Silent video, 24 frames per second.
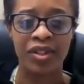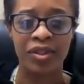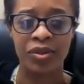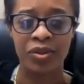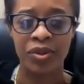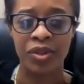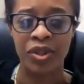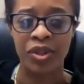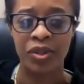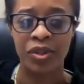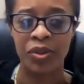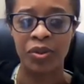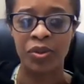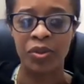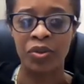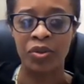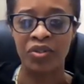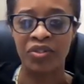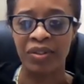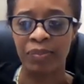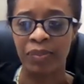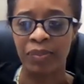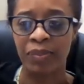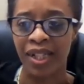to your
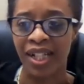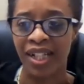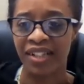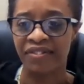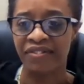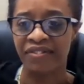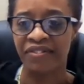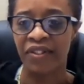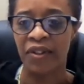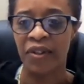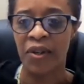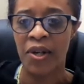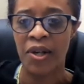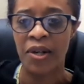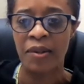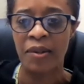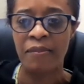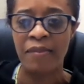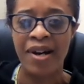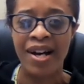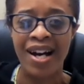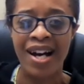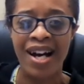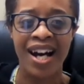Hoover
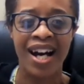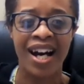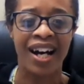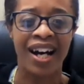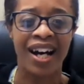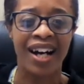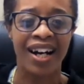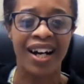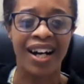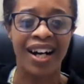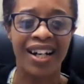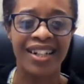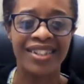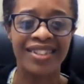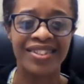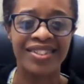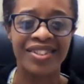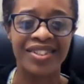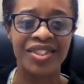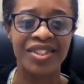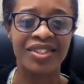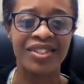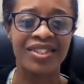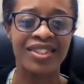platform and
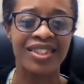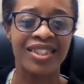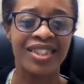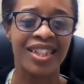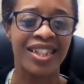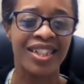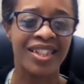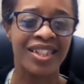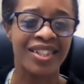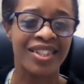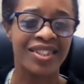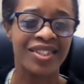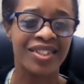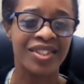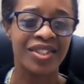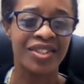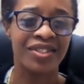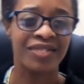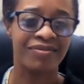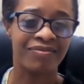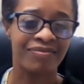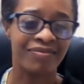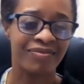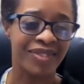
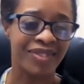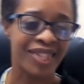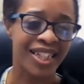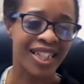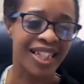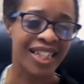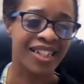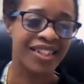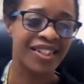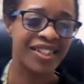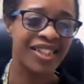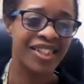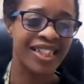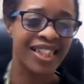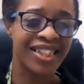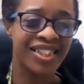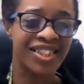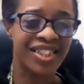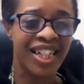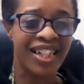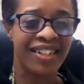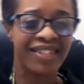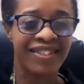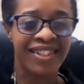click on the
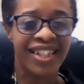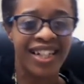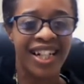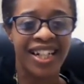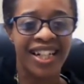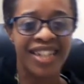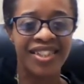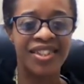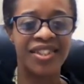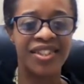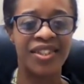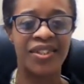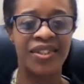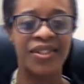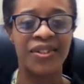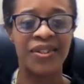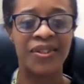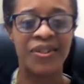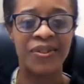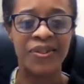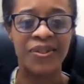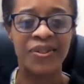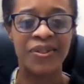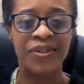agenda to
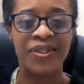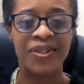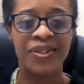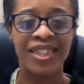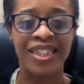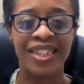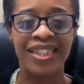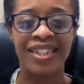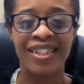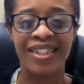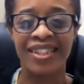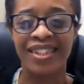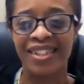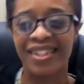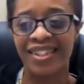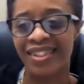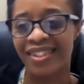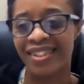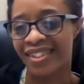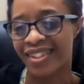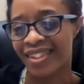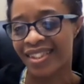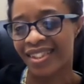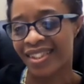go to the
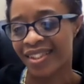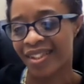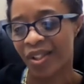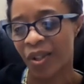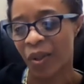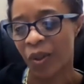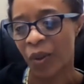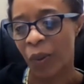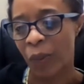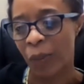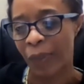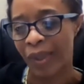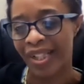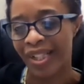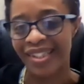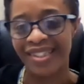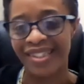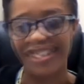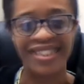opening